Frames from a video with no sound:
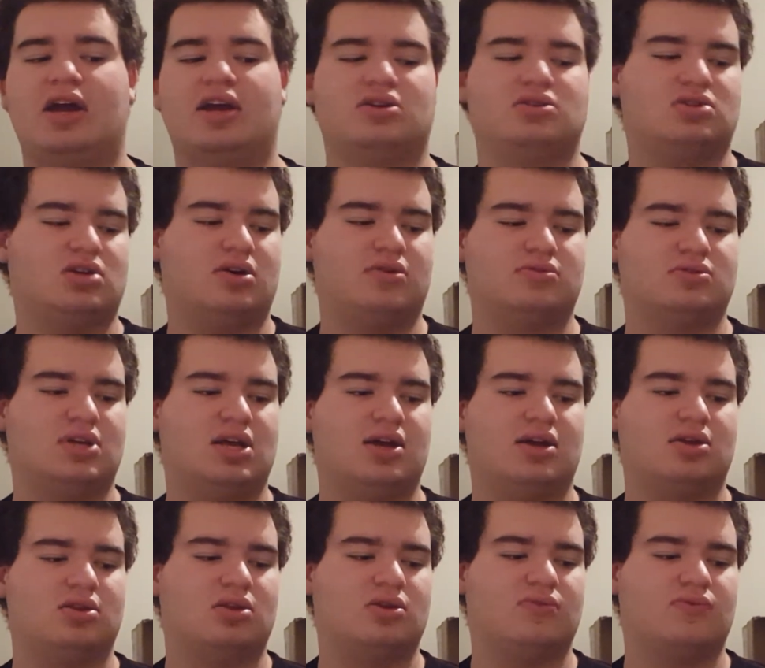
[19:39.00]
you got
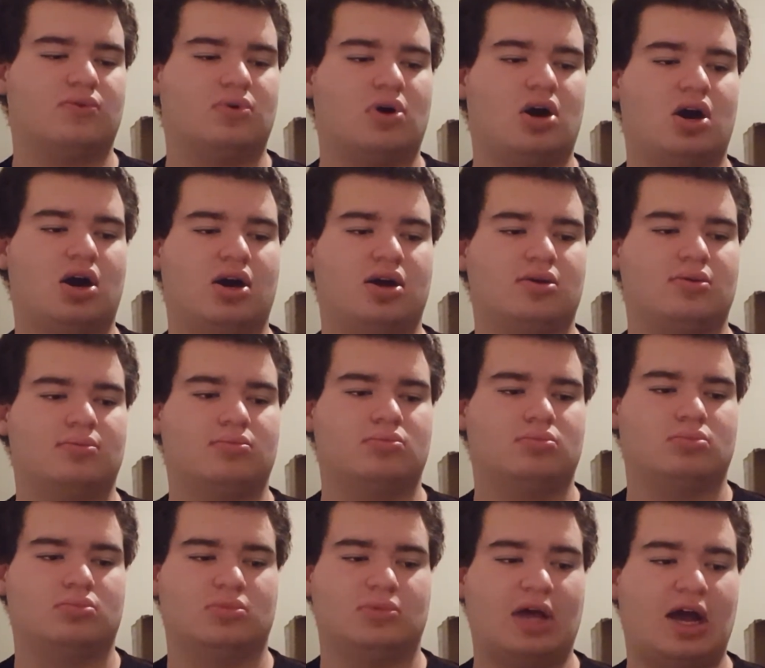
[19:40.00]
yourself set. You've
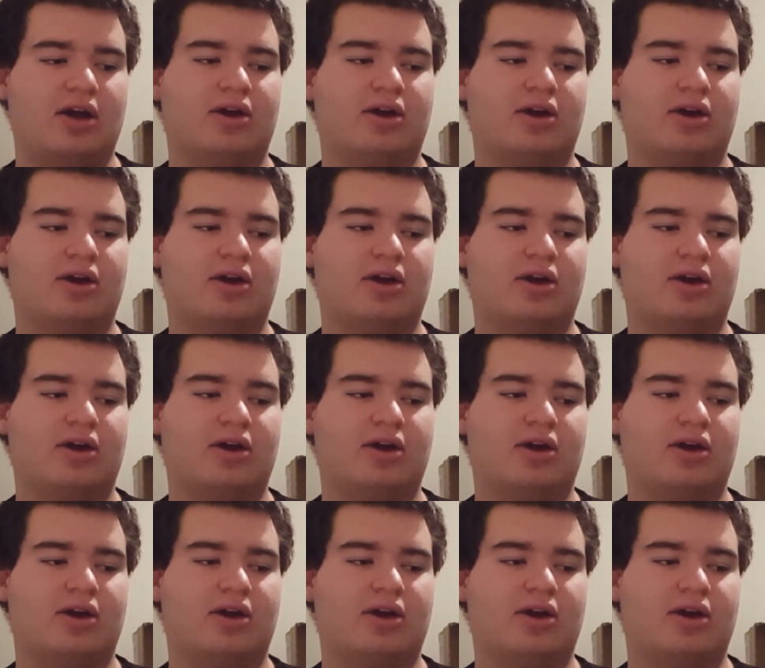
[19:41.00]
caught.